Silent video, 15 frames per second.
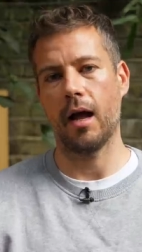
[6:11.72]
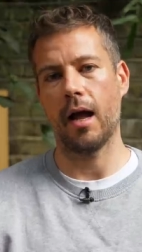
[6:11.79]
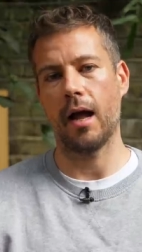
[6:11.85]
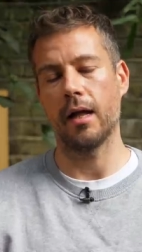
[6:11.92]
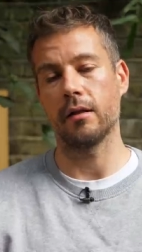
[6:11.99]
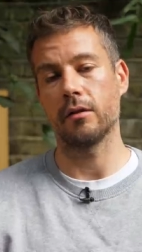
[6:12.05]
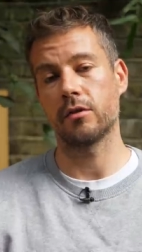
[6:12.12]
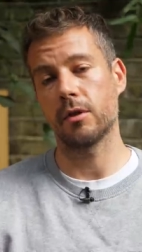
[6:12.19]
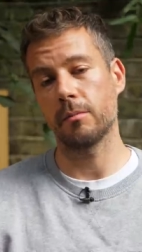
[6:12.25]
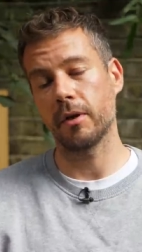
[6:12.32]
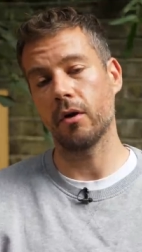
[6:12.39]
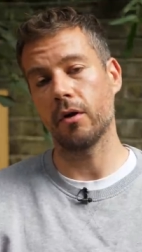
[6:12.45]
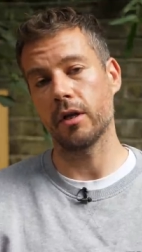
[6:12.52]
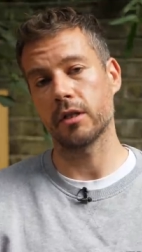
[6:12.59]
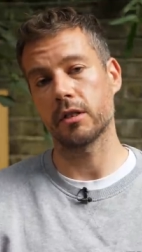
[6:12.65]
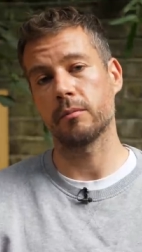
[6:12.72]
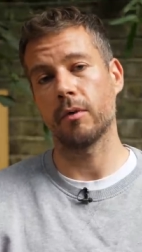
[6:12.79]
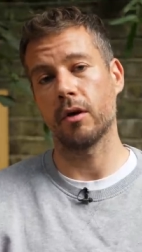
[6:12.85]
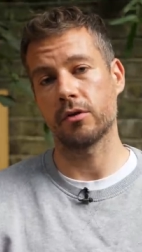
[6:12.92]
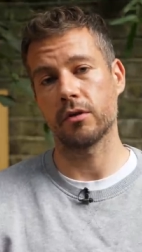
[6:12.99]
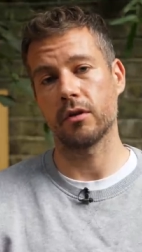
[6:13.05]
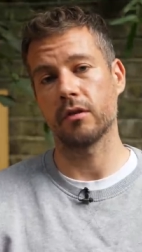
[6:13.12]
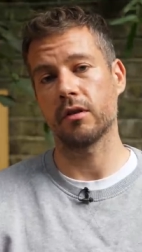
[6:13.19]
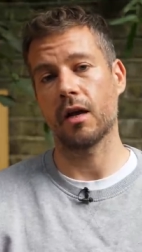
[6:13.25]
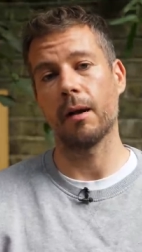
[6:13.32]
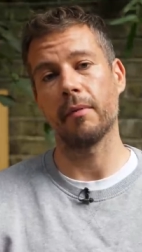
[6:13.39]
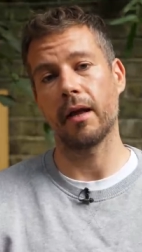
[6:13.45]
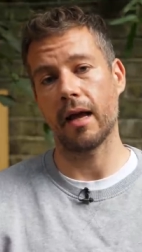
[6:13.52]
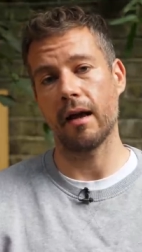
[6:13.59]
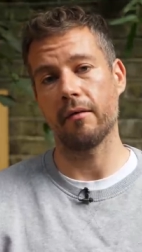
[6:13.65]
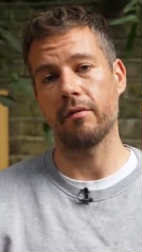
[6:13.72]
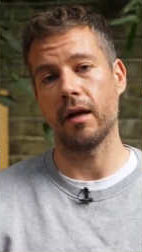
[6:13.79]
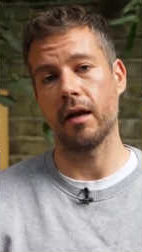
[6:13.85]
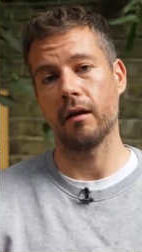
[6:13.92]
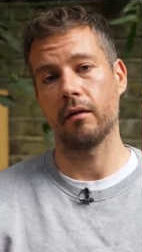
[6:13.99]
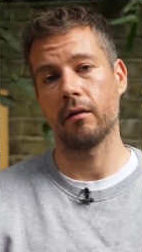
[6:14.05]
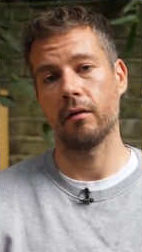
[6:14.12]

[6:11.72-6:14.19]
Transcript: And to be honest, most of the time they have that.